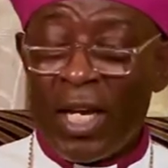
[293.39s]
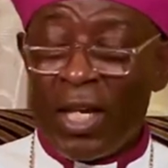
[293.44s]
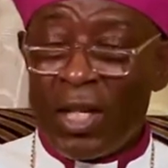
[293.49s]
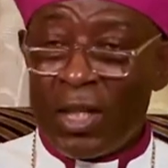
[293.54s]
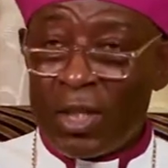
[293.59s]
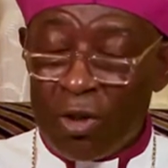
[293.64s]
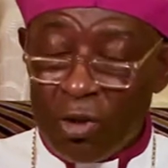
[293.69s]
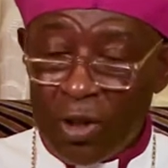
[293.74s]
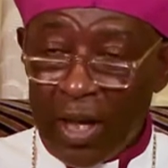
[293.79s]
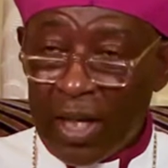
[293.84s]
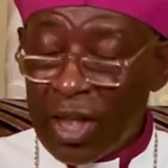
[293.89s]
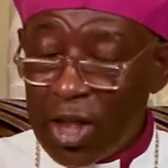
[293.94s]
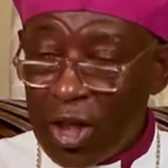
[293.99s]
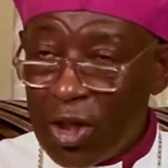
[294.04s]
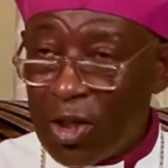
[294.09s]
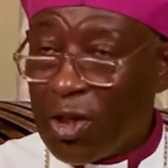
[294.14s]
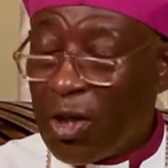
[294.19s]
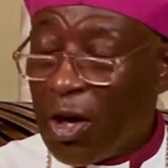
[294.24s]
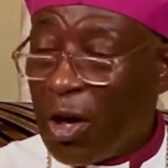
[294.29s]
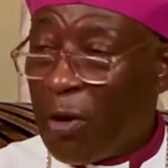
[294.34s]
so that you
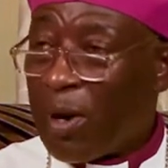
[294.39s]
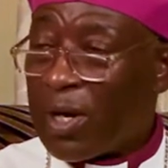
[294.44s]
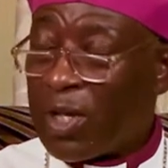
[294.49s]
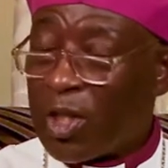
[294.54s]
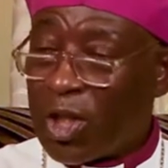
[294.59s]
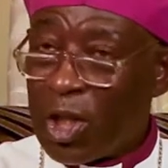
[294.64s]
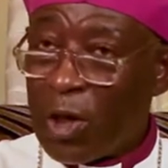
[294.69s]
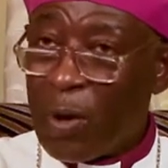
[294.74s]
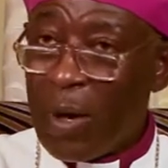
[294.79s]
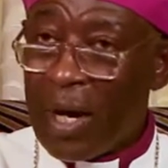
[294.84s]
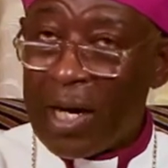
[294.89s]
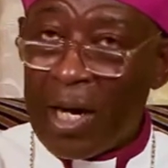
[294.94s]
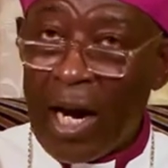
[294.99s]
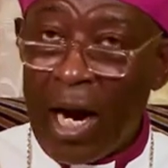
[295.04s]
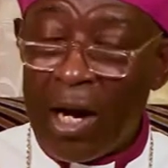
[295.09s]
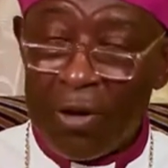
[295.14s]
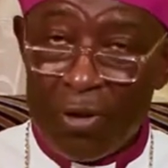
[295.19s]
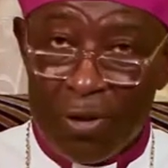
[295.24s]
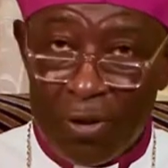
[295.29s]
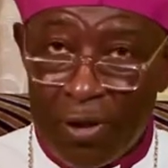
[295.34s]
know what your
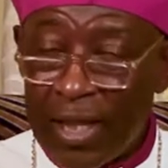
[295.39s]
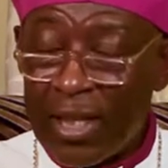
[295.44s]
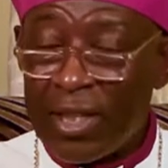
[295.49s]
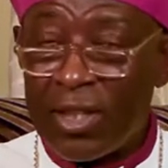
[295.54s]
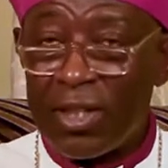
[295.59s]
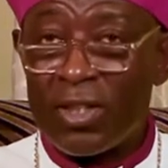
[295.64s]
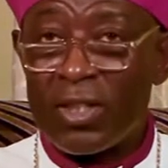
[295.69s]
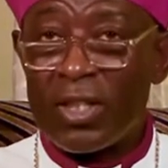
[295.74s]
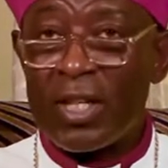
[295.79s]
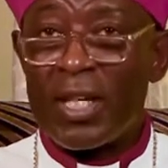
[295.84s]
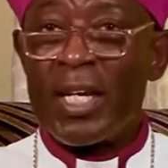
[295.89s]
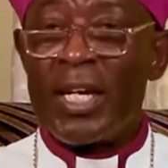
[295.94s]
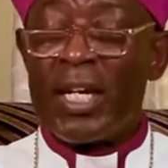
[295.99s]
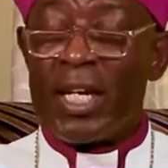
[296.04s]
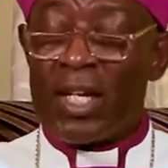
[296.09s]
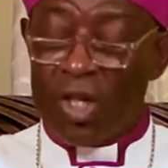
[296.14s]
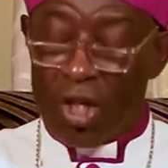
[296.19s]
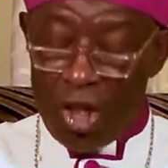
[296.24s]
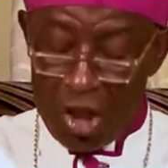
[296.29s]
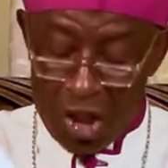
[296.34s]
girl thinks.
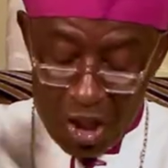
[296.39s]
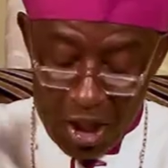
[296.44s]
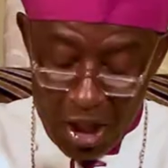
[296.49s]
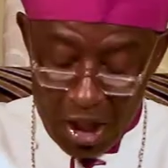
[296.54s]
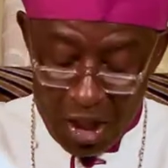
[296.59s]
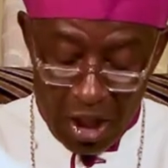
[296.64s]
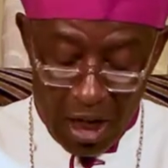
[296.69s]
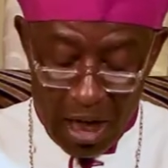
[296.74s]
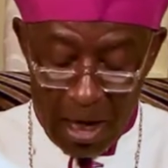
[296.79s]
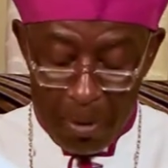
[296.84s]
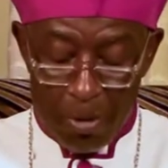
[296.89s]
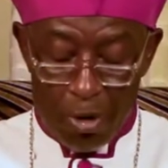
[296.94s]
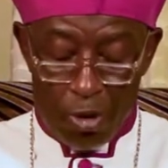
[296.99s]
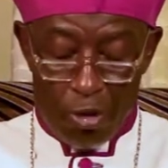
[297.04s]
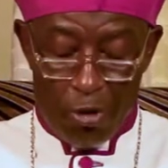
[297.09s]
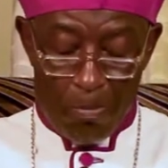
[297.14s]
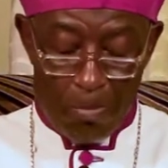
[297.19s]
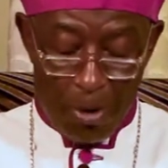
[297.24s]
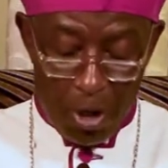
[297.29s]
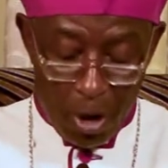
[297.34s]
This is the time
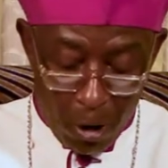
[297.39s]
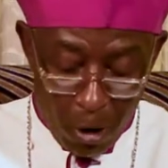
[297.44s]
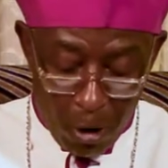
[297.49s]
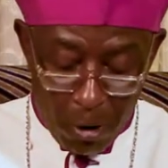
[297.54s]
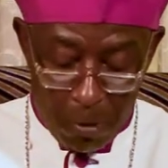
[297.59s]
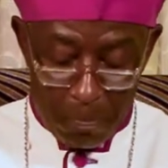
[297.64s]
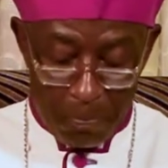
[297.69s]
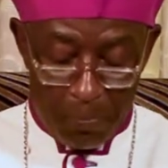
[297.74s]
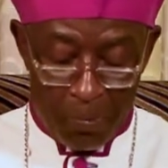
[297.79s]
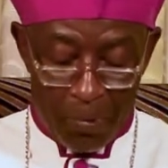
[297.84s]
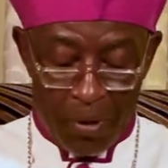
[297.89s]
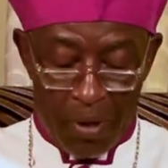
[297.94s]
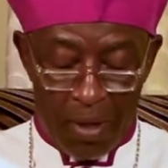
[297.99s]
to be home.